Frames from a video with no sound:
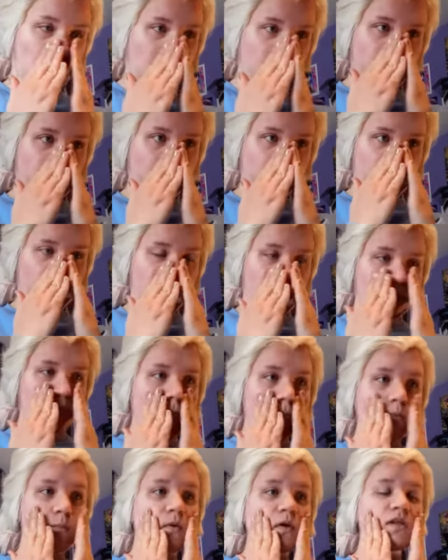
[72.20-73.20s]
Now,
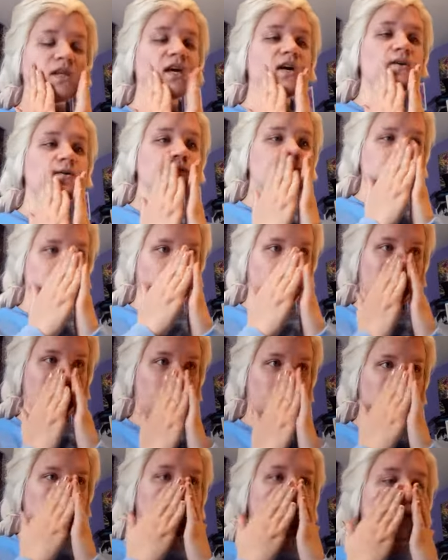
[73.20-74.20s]
with Elsa,
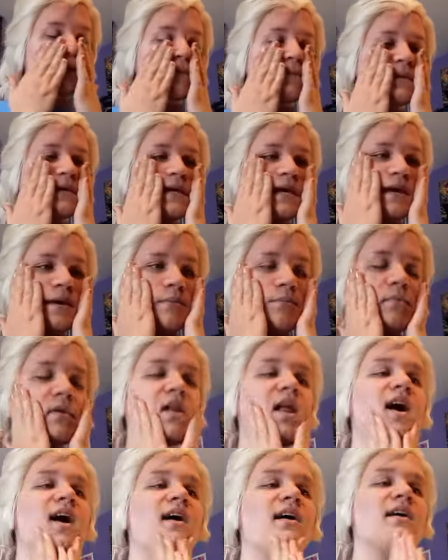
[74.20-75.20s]
normally I
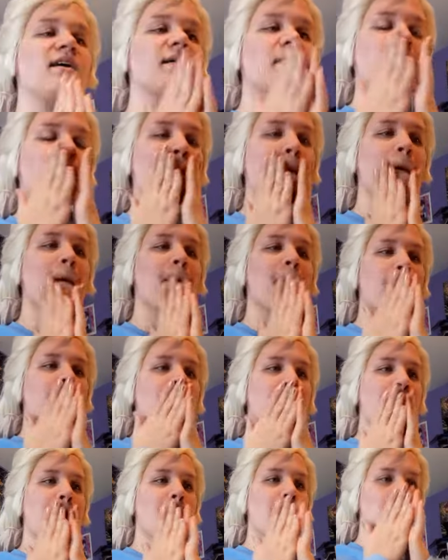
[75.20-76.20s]
apply
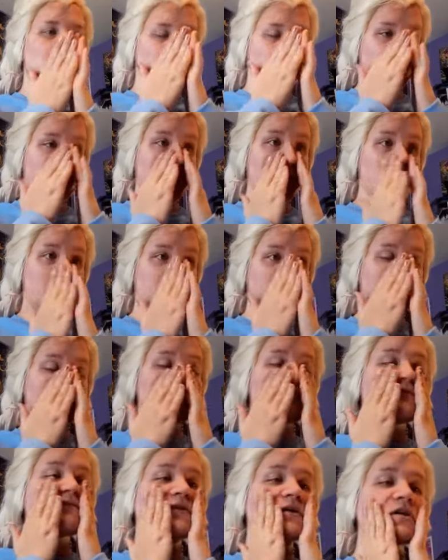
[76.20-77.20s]
the makeup
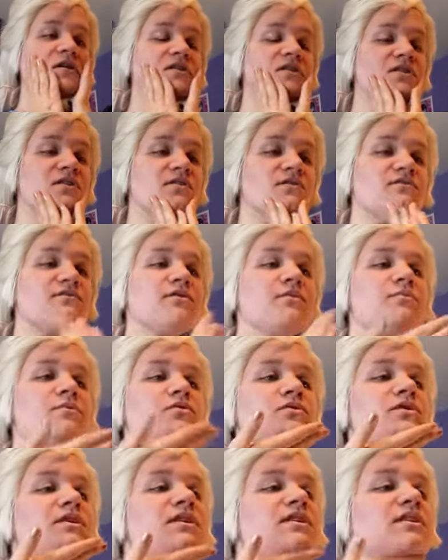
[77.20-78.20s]
first for
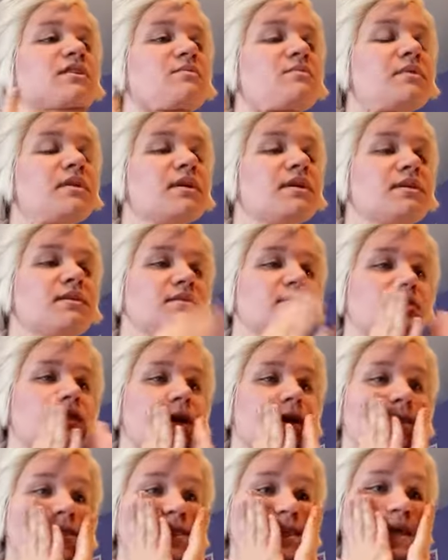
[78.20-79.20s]
most cosplays,
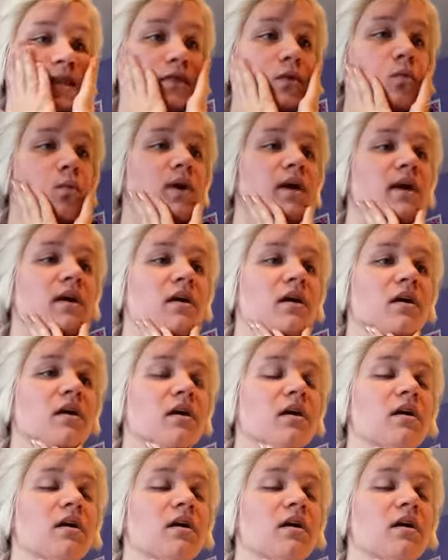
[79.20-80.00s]
and then the wig.